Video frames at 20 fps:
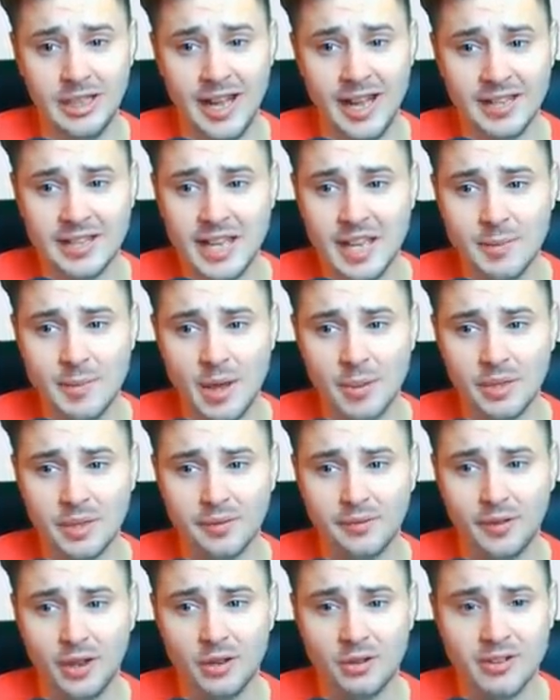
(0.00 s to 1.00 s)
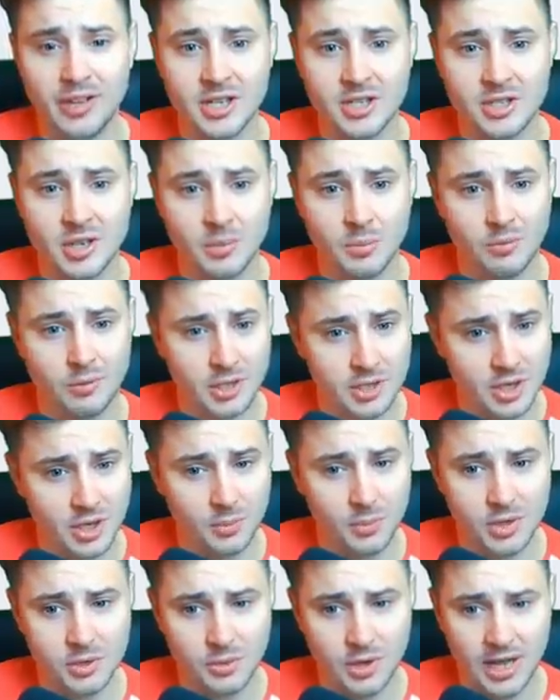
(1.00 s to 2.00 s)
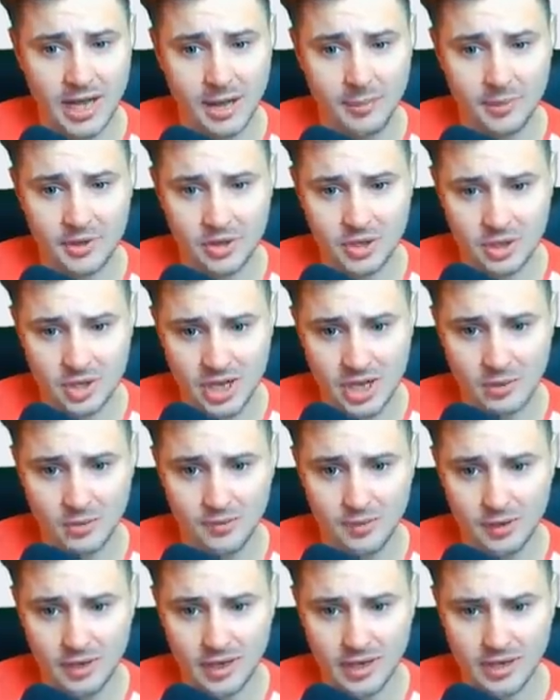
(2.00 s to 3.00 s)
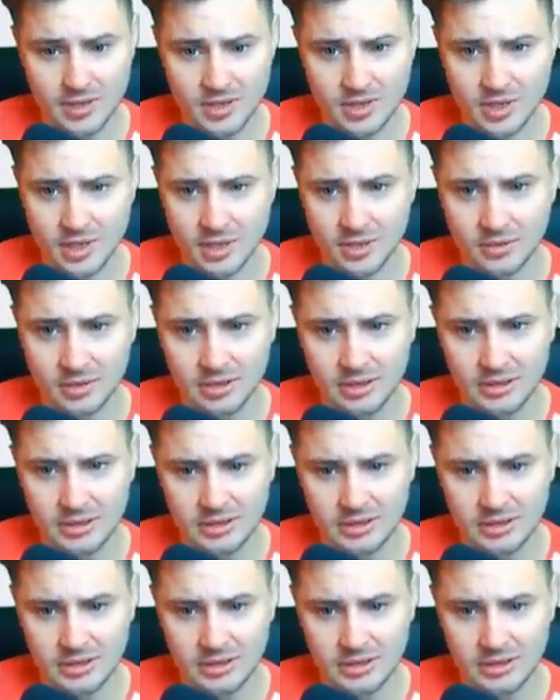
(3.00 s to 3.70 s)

And came out with the following result, result which we are happy to share with you guys. So...